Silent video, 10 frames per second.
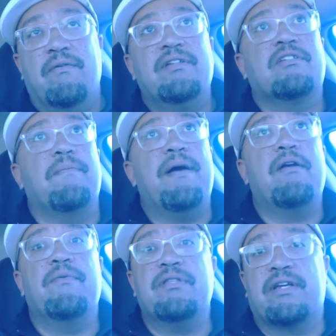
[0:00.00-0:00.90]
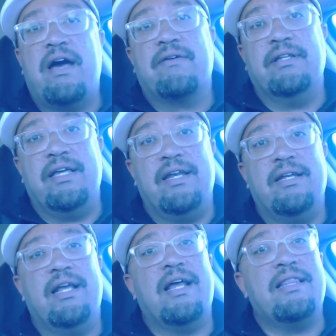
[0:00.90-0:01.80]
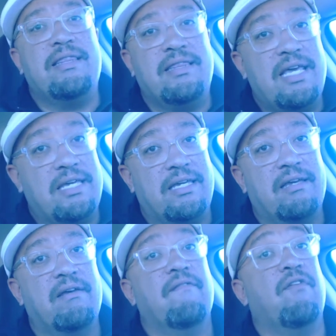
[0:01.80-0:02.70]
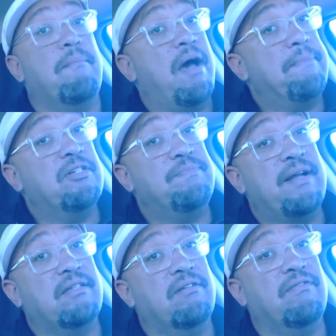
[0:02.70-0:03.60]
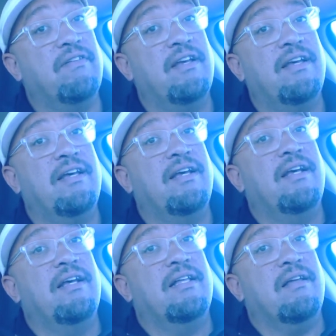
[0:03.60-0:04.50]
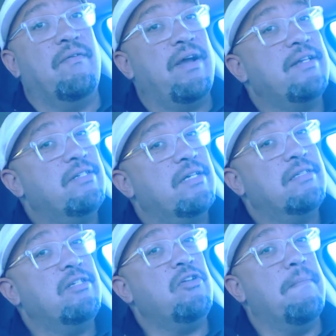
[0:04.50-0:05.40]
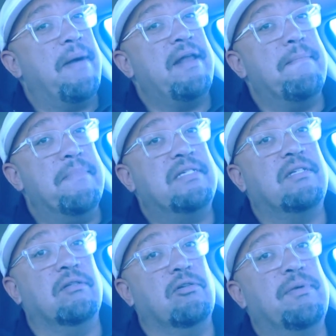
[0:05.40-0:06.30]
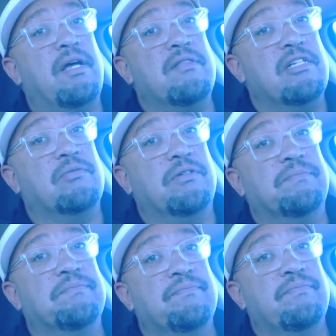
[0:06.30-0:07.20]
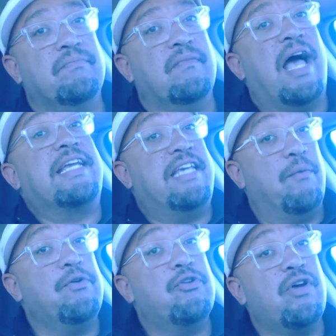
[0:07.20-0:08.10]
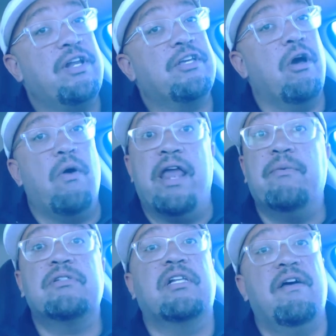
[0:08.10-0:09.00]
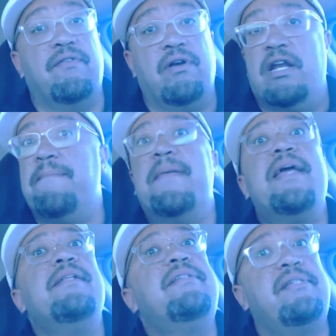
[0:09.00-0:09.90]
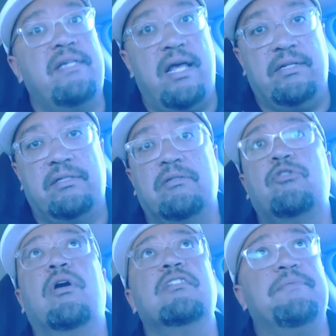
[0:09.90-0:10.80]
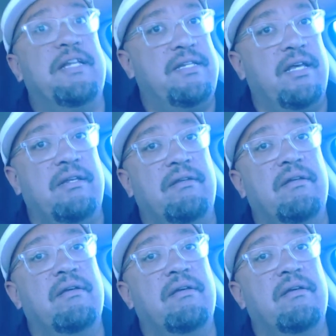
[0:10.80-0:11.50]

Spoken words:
Risks are better when they're calculated. And I think, from my perspective, that Rian Johnson, you might have missed a little bit on this one. I get where you're trying to go, and it was clever, and it made sense. Trust me, it did.